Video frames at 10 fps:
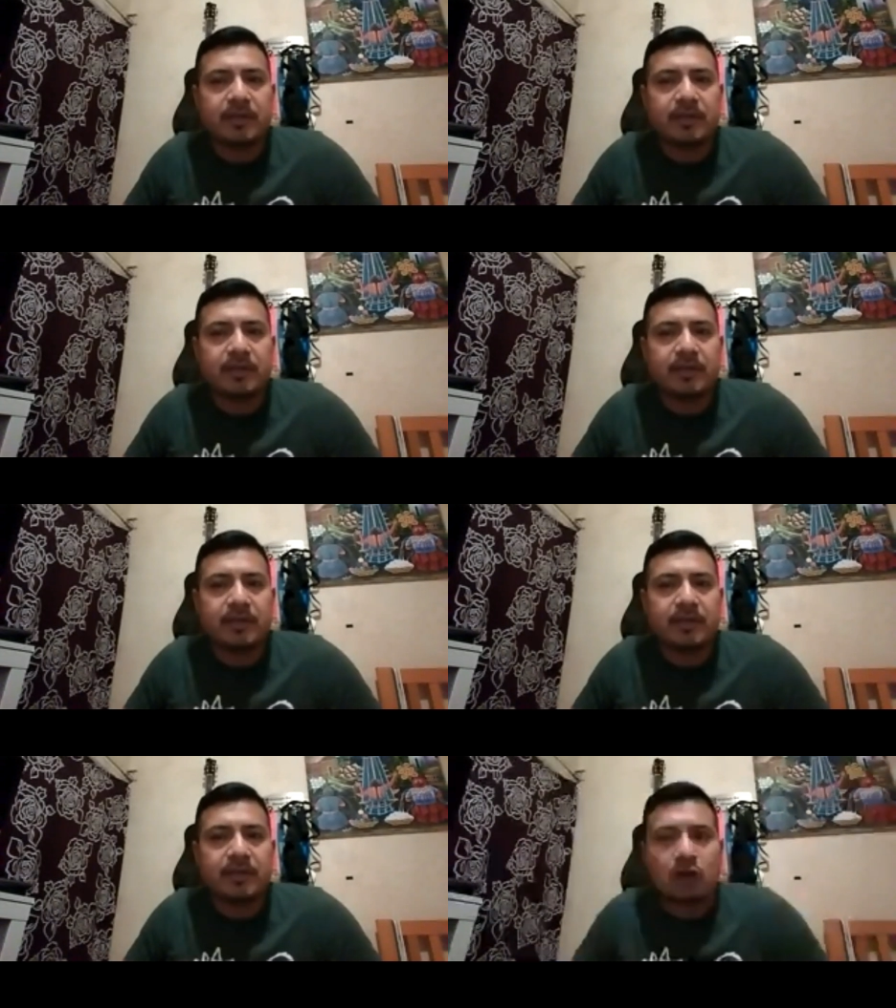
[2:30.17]
And
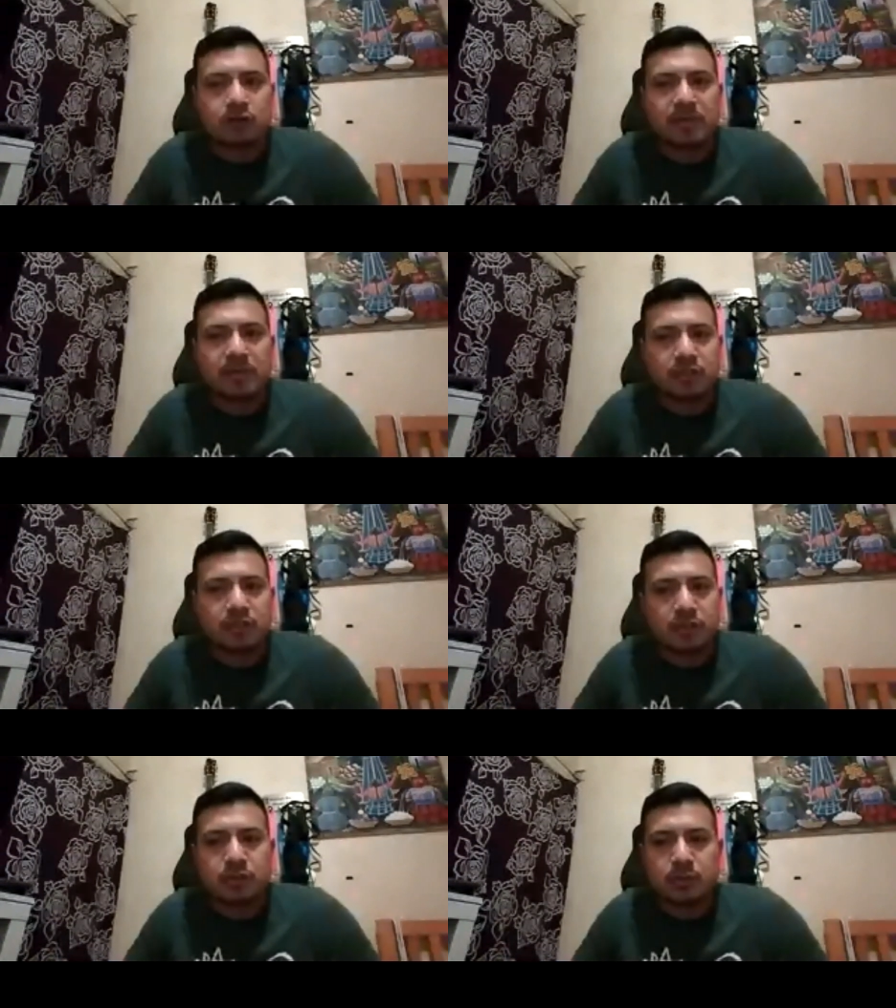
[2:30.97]
also make
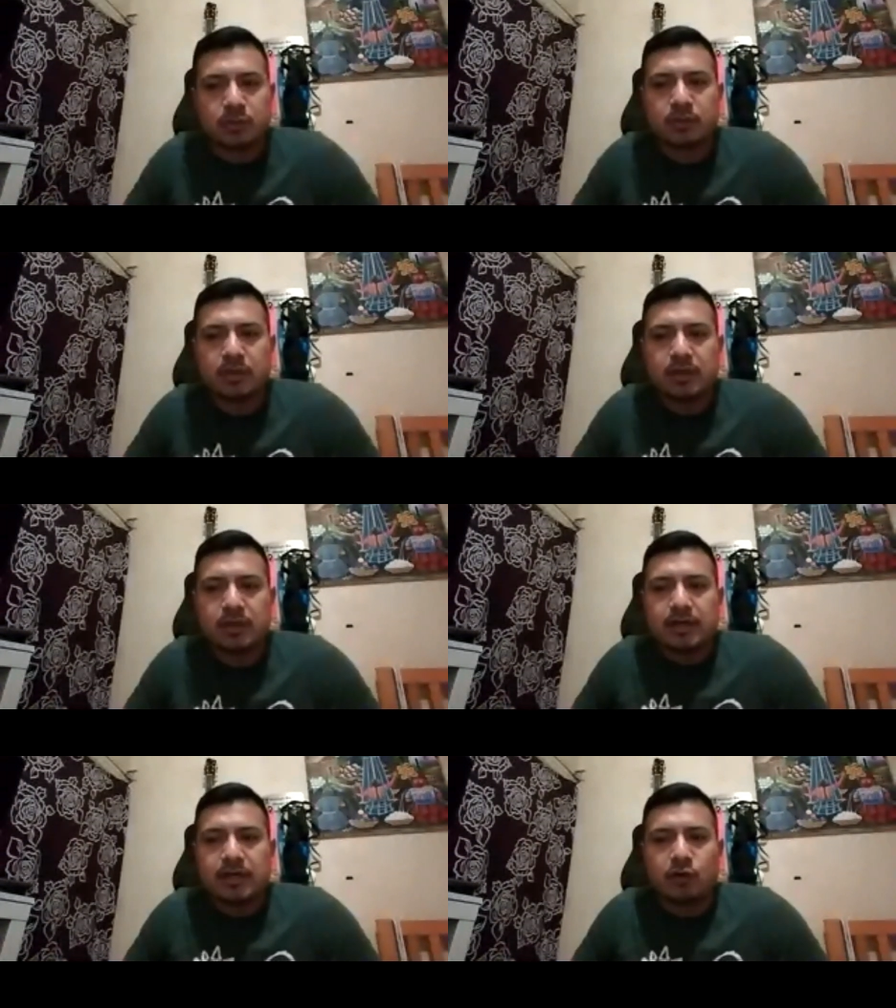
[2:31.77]
sure to
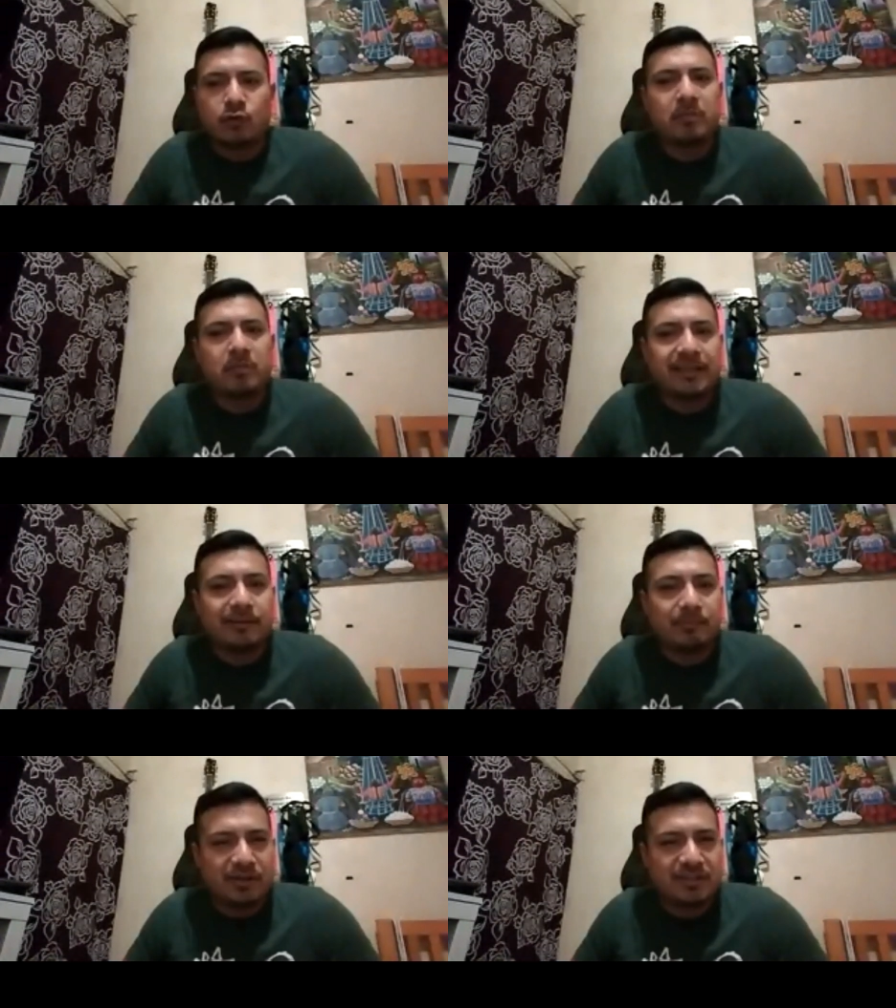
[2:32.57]
remind the
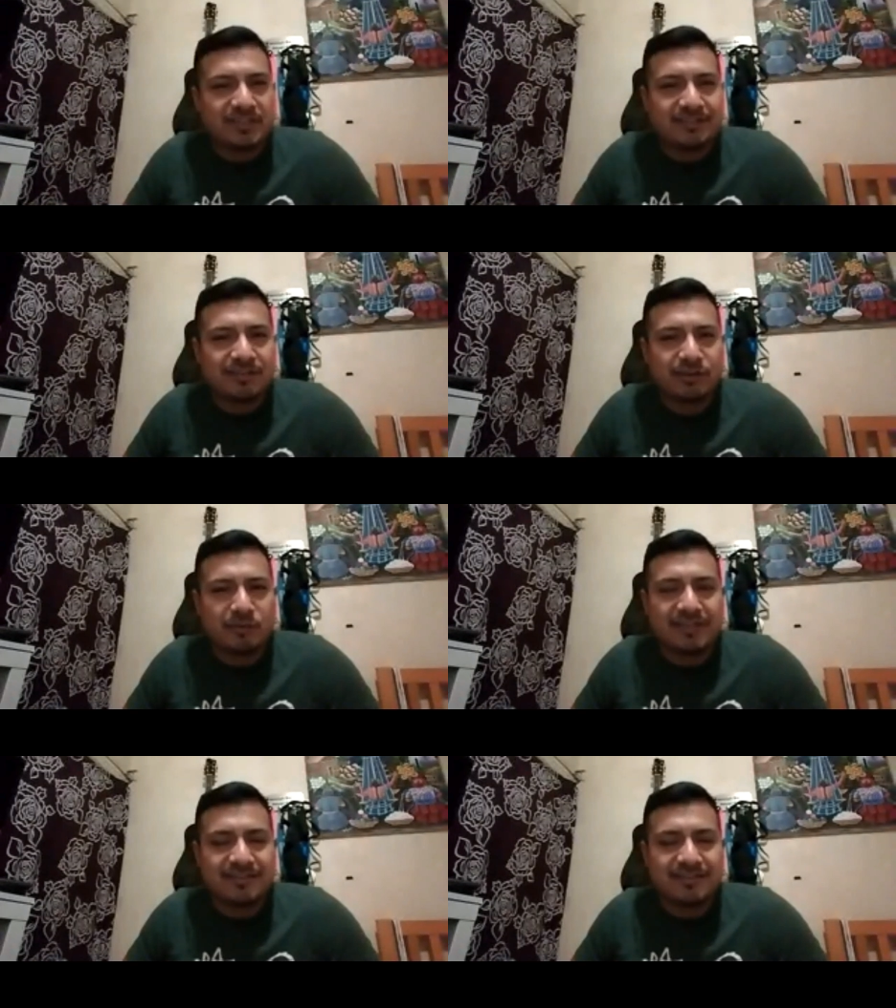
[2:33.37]
person, your
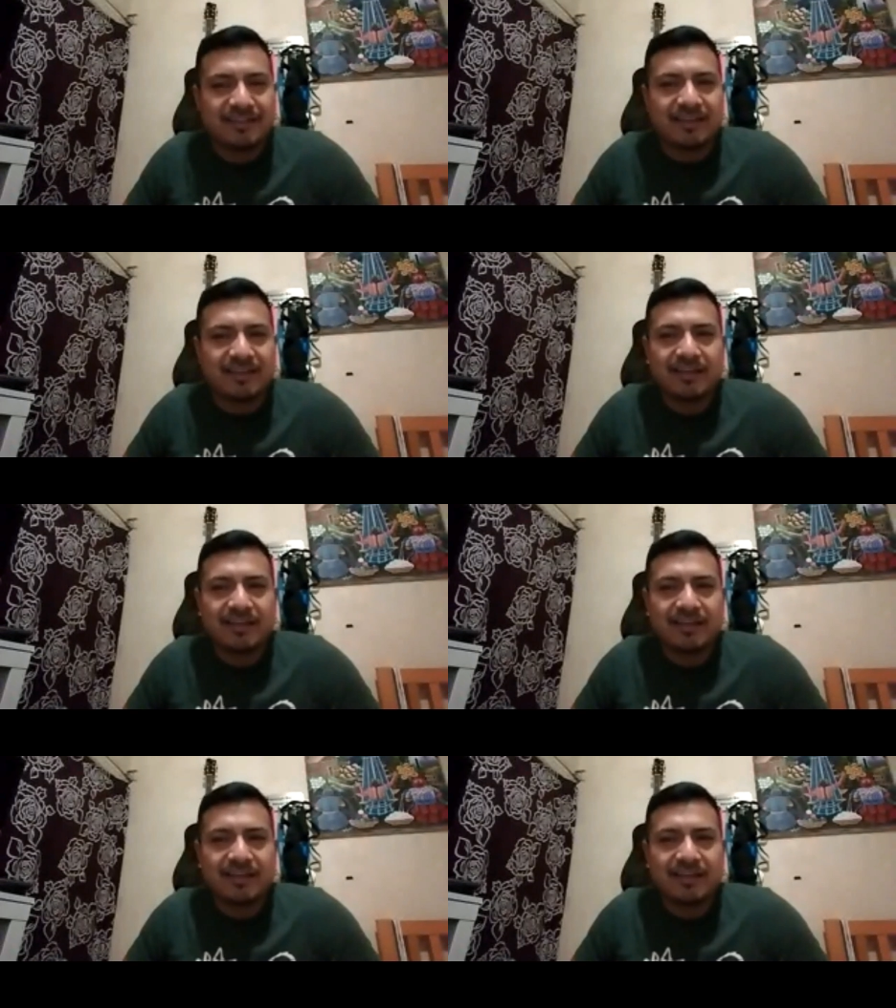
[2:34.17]
mentee,